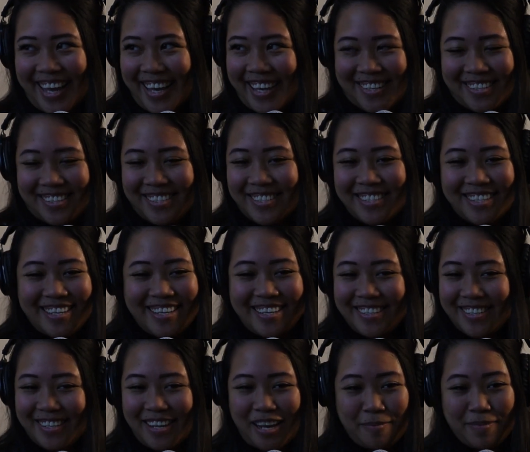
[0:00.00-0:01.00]
And
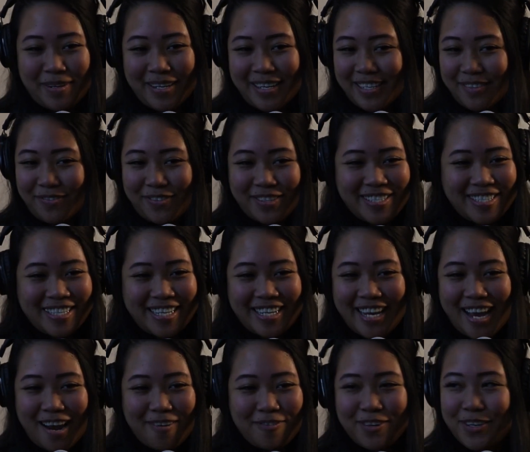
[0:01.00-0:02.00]
I'm in a different
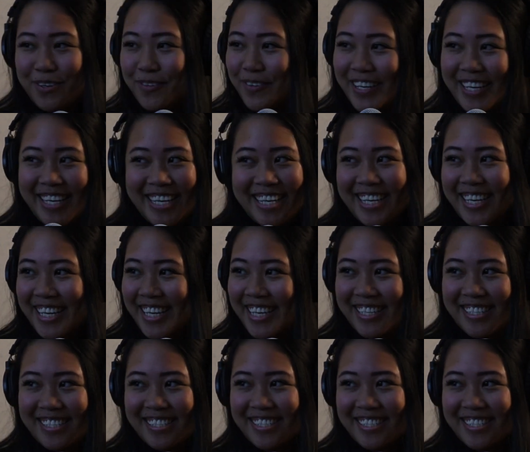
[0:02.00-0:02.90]
city every week. And